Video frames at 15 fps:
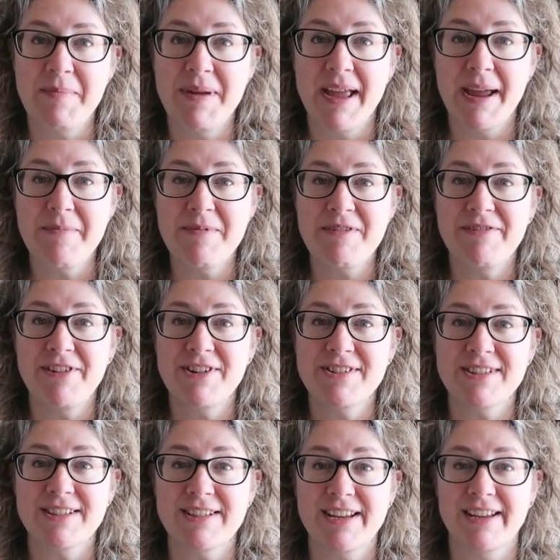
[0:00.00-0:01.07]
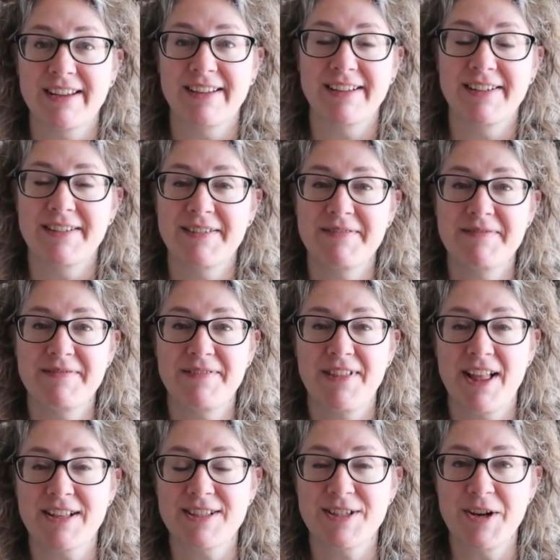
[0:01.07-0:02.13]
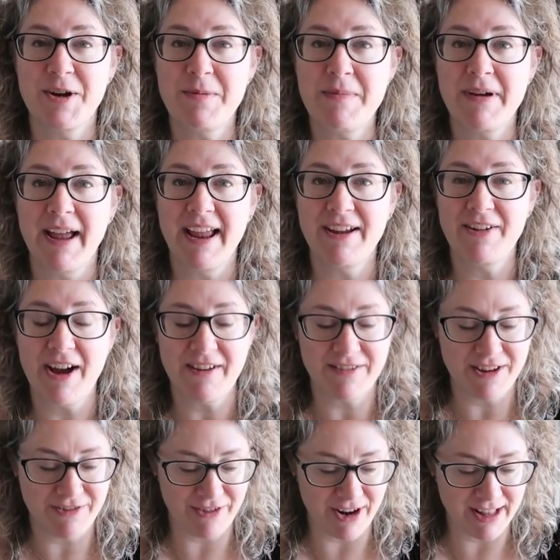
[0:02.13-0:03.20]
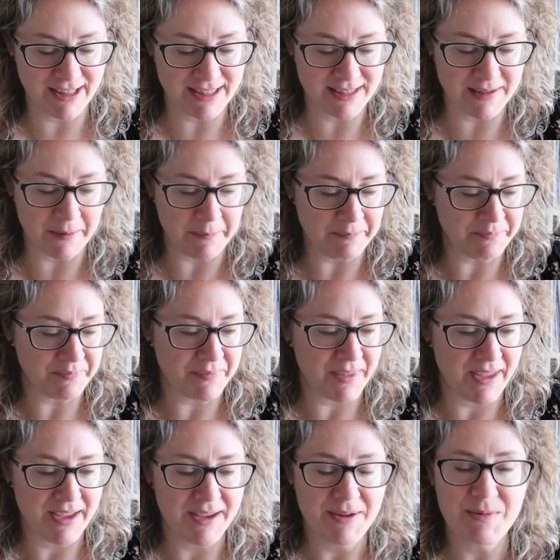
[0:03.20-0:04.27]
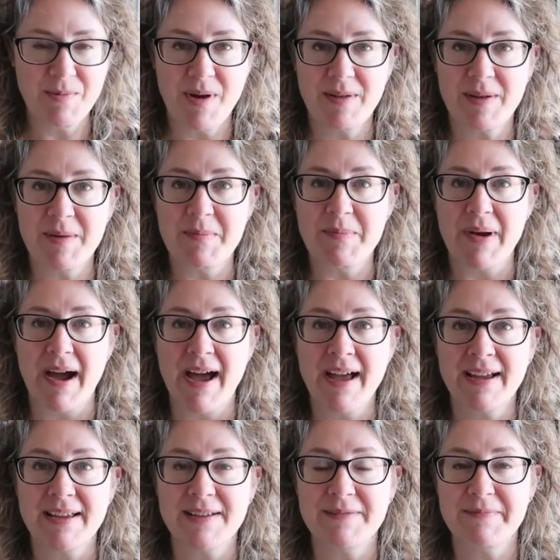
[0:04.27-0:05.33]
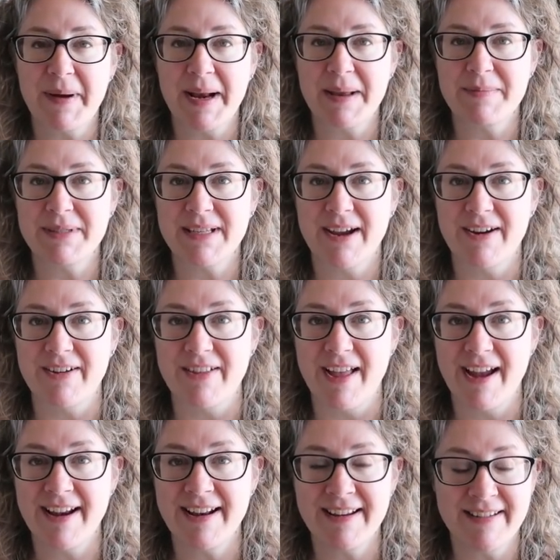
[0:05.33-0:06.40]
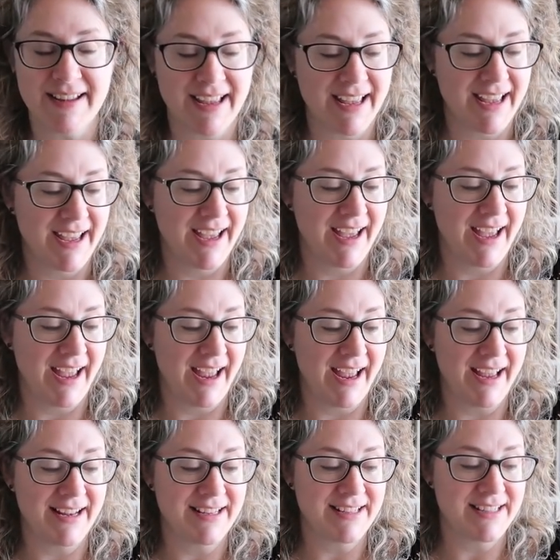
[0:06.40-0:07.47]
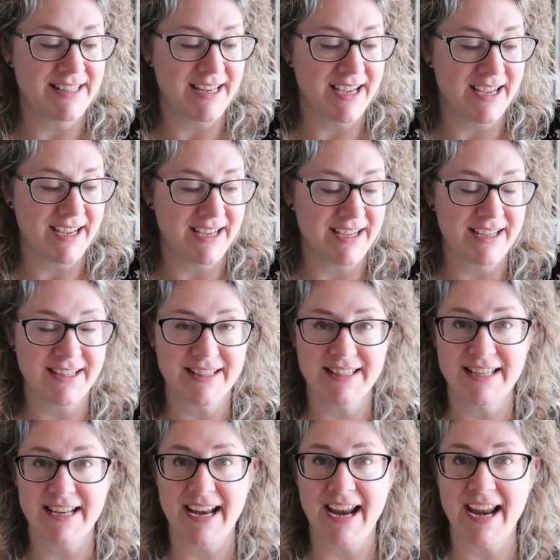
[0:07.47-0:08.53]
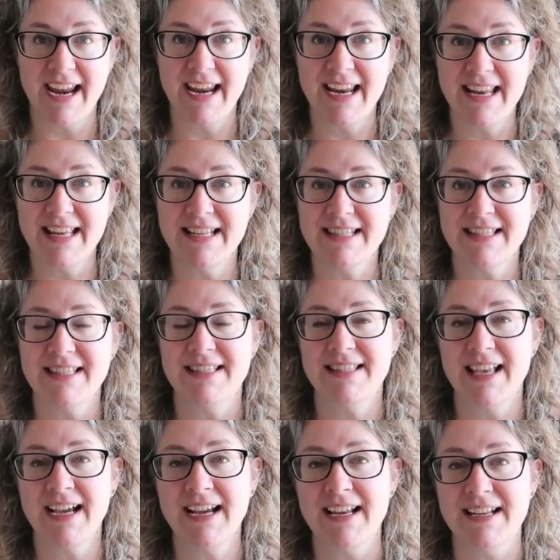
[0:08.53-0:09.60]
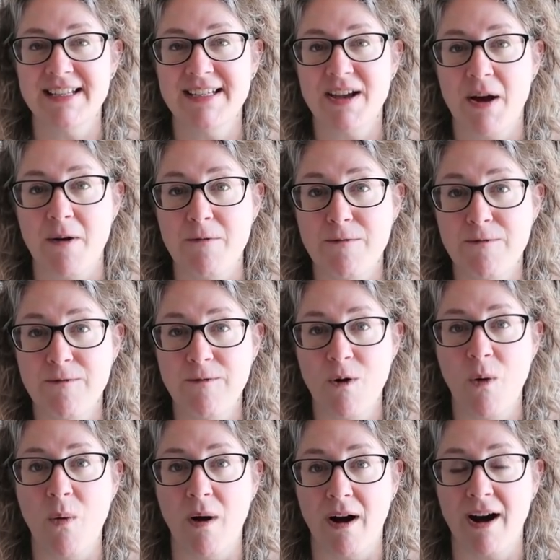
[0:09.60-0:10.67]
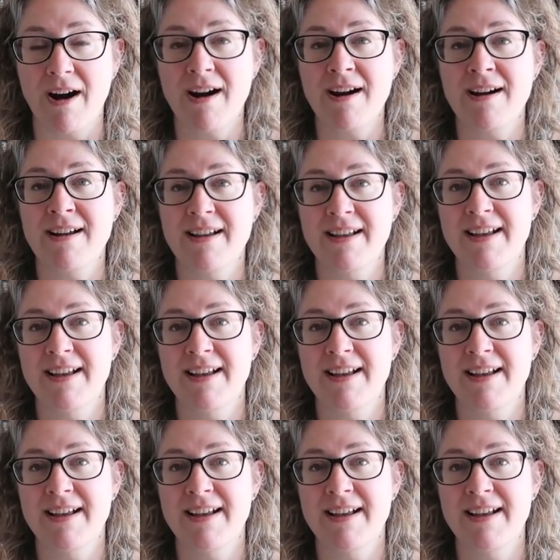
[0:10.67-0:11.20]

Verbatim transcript: Happy April first, Flosstube. Hey crafty friends, welcome back. My name is Caroline, and uh, today is the second of four